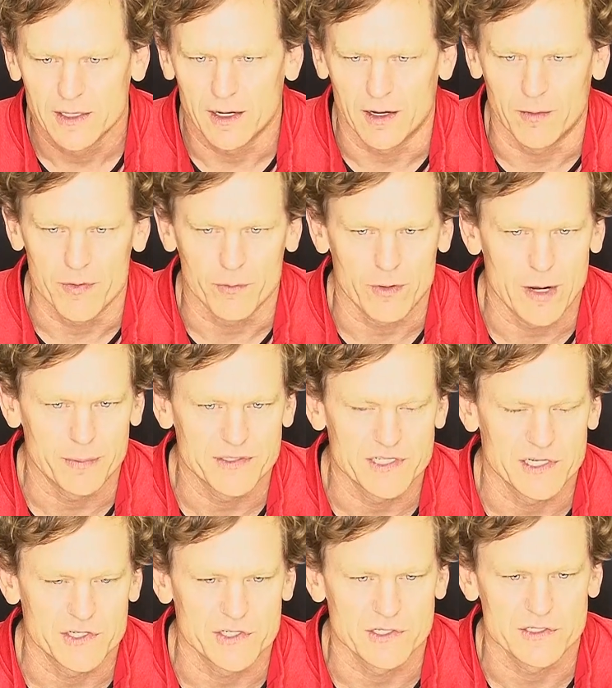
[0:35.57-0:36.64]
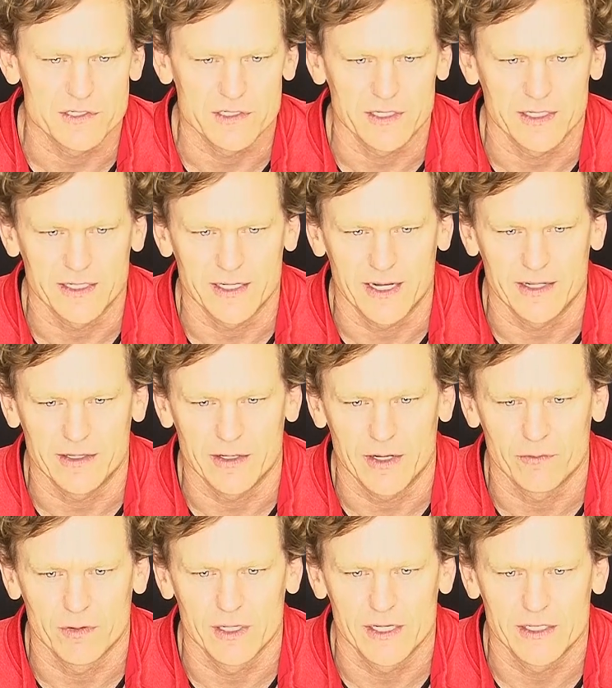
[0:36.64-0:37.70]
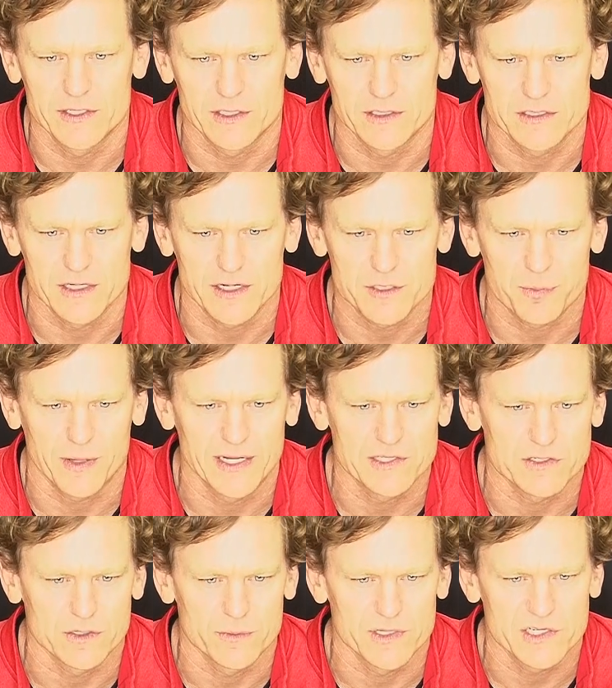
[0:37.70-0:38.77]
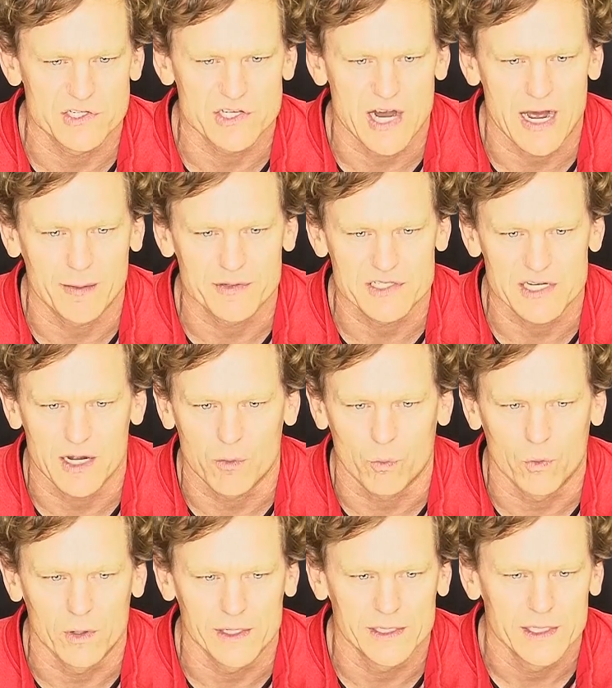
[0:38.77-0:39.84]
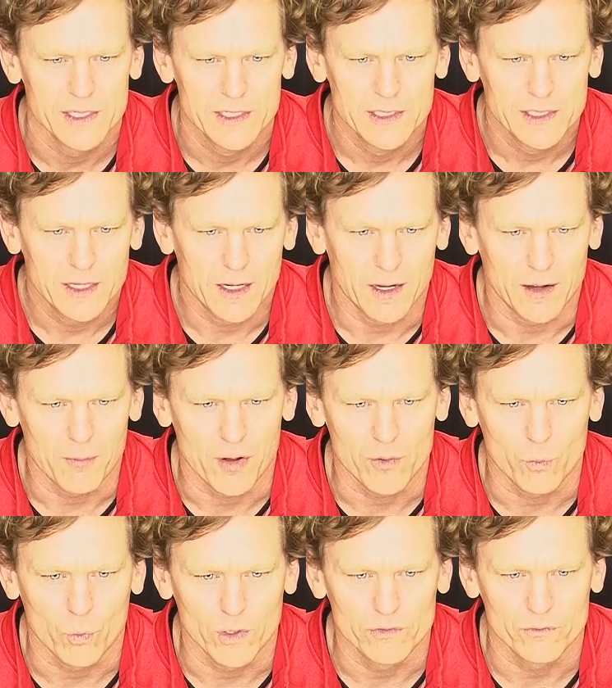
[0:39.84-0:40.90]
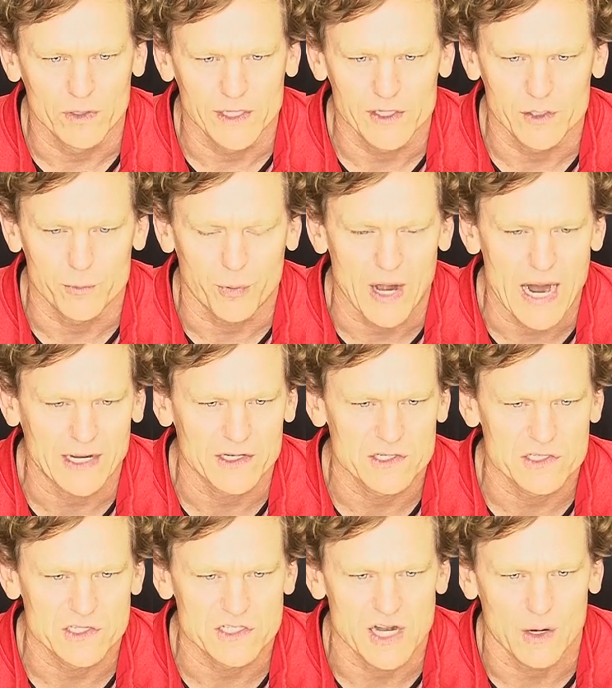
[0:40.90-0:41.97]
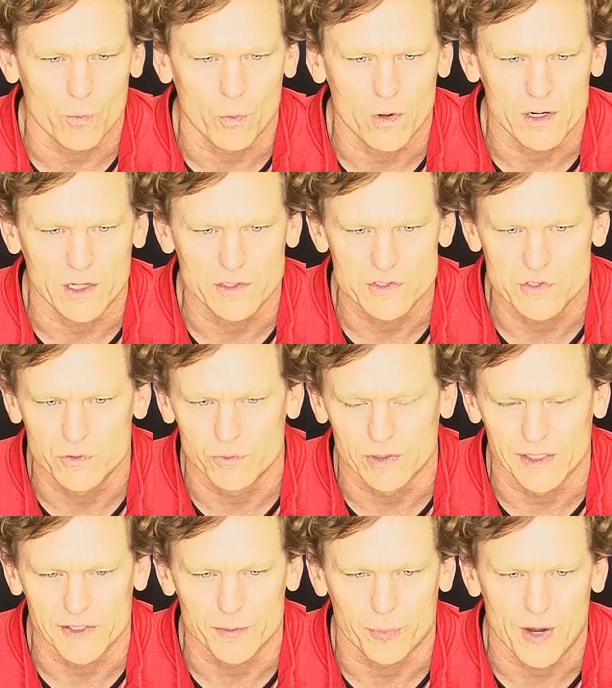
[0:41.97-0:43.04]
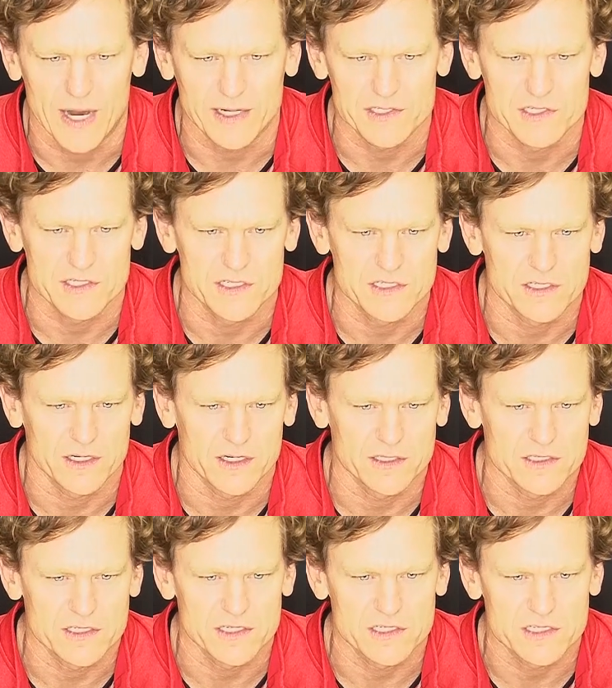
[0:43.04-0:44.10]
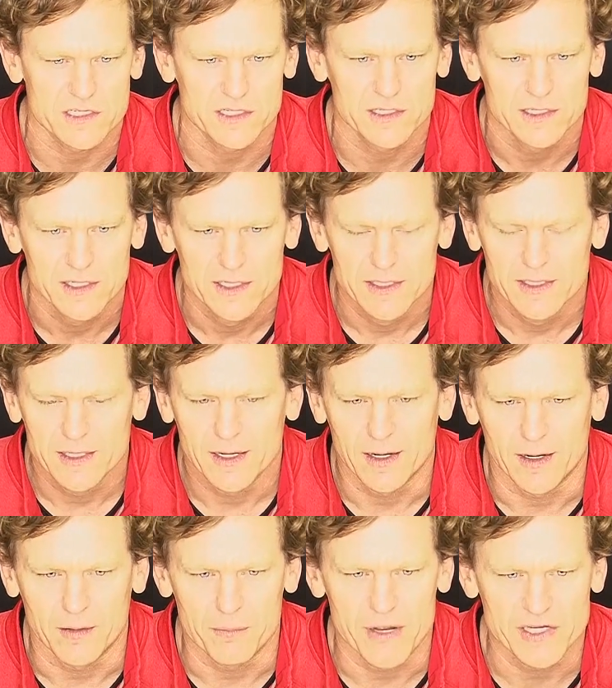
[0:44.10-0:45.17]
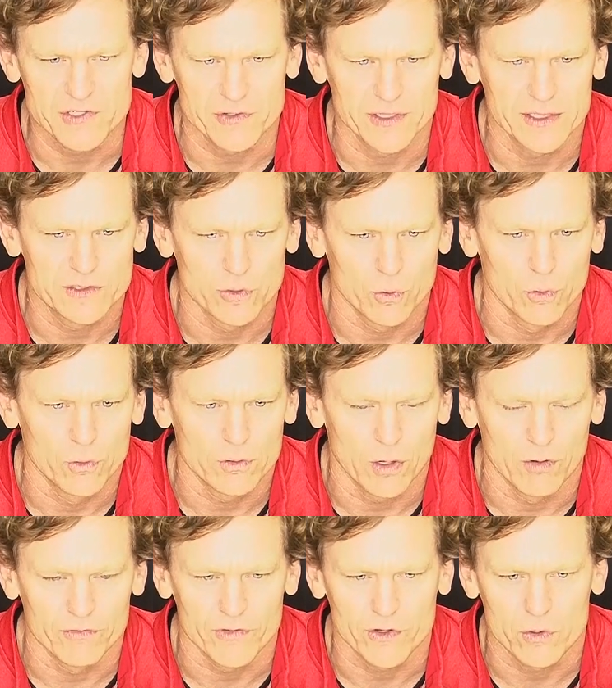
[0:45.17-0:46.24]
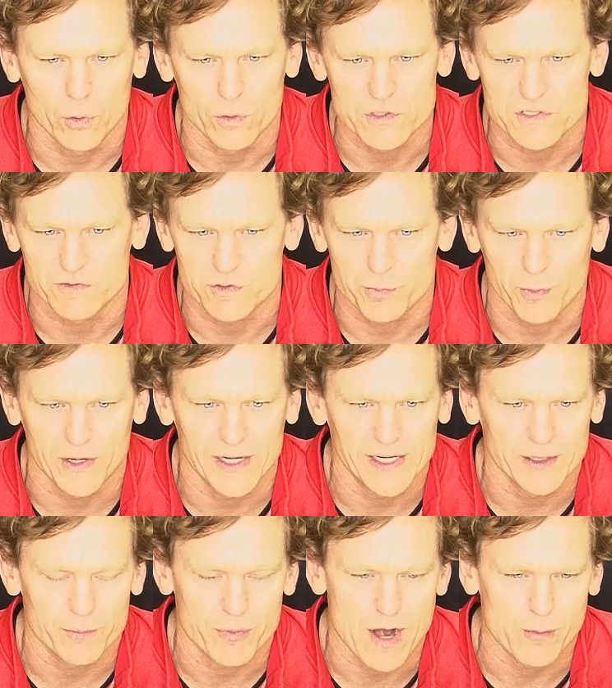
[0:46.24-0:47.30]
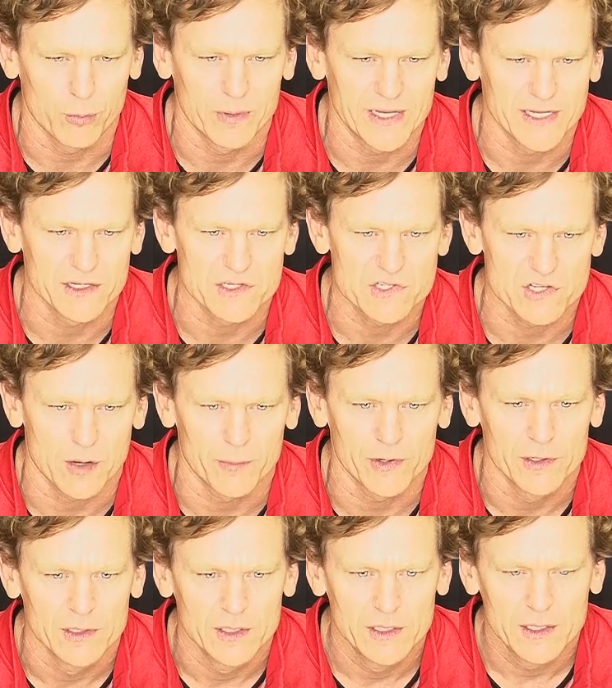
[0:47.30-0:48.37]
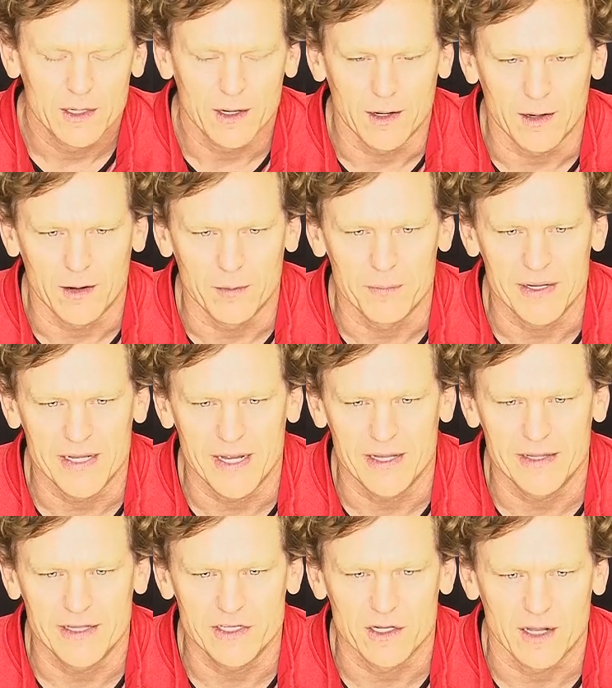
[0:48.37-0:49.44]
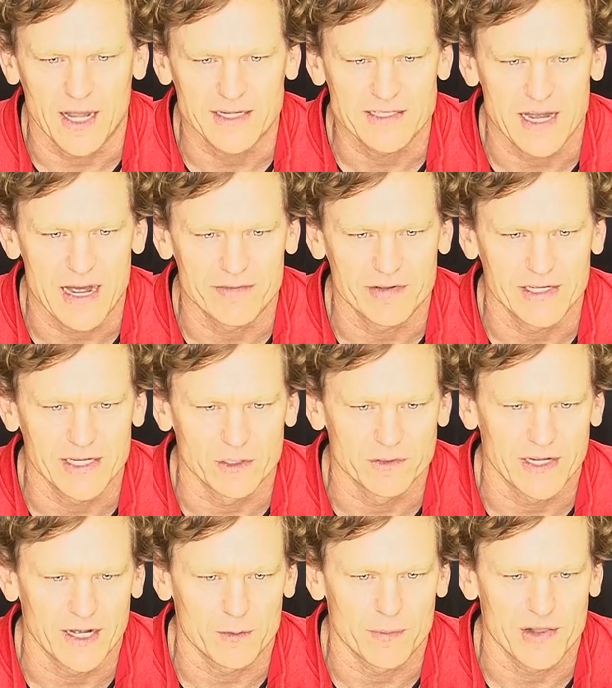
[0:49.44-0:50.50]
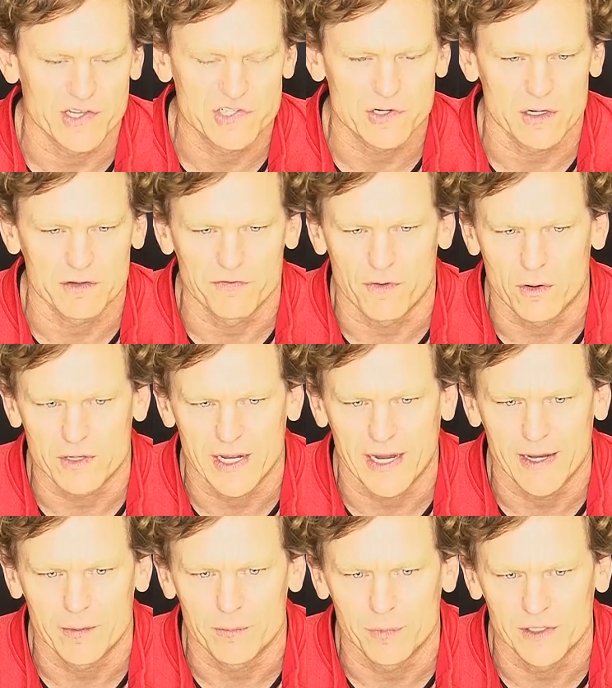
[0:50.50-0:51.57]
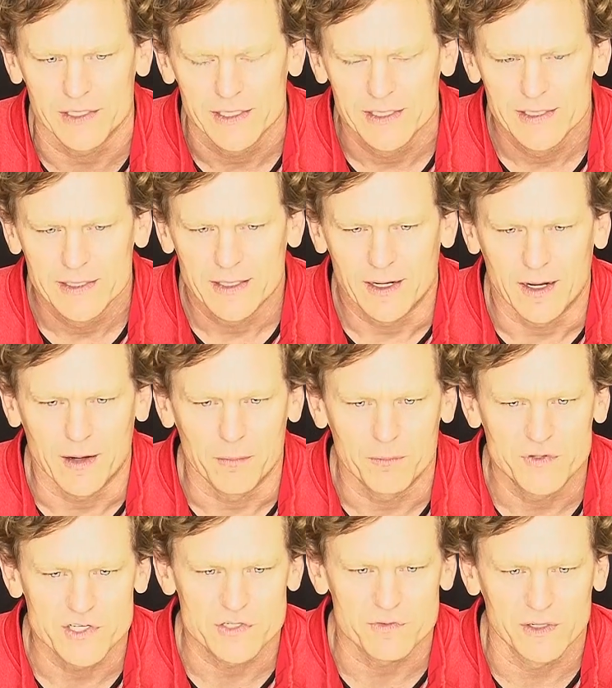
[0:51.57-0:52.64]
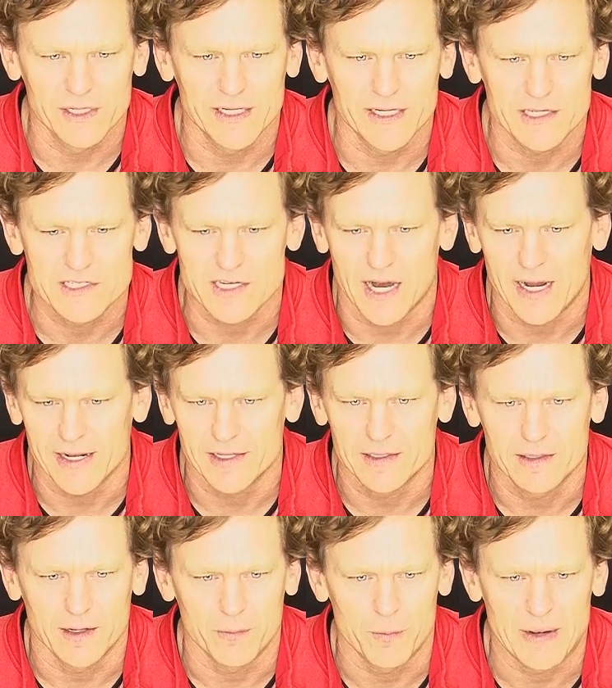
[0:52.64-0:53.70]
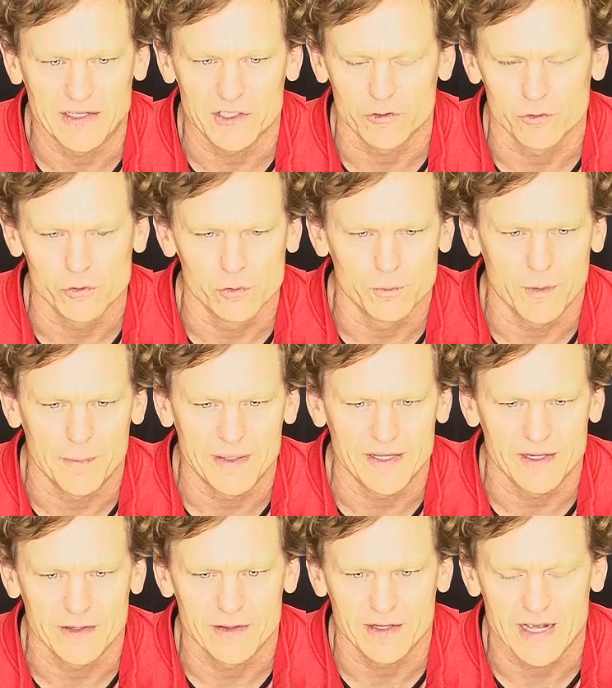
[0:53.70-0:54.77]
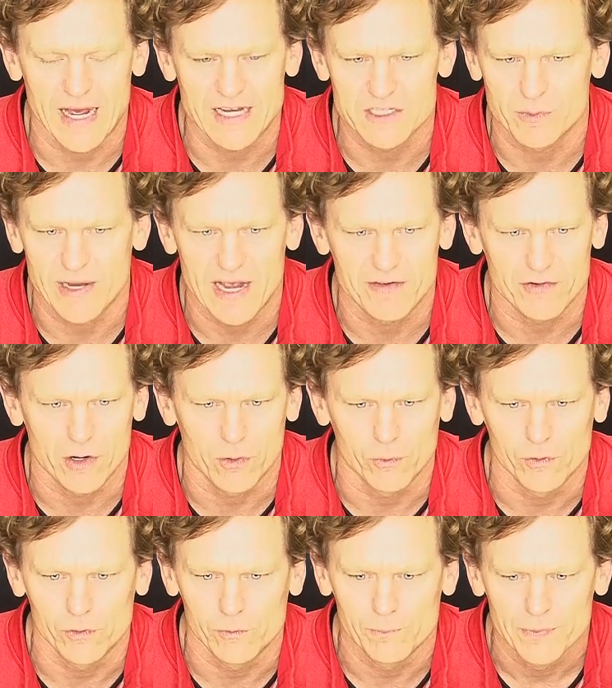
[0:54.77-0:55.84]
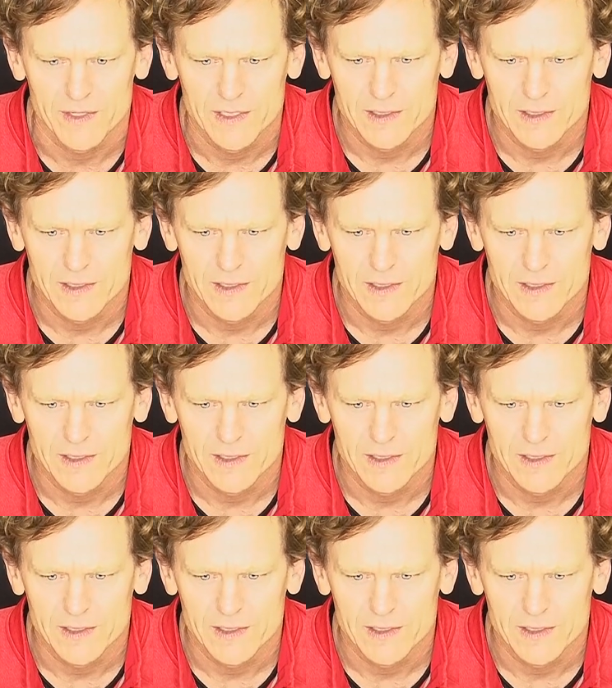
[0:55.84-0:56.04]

um, the repetitions, and, and, and really to, to explain to them this job is not one um, on one really good practice. It's not one on two really good practices. It's a consistent uh, measuring tool over the course of spring and probably into summer. Um, and, and then you'd like to have it nailed down by the start of fall camp. But um, just really excited um, about the group. I mean, the, the guys that we have in our room,